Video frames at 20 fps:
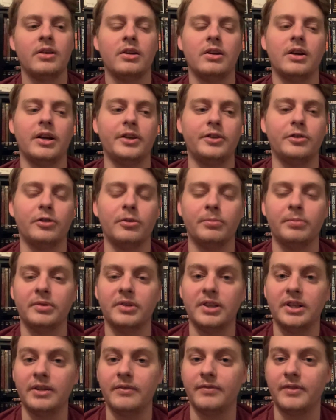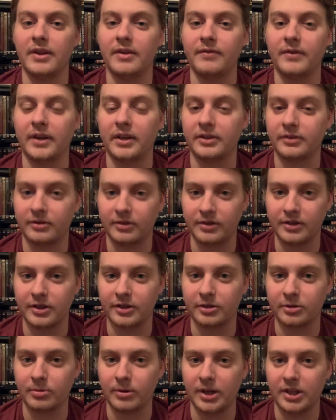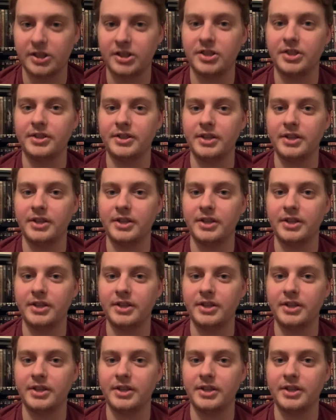I don't believe they've answered this question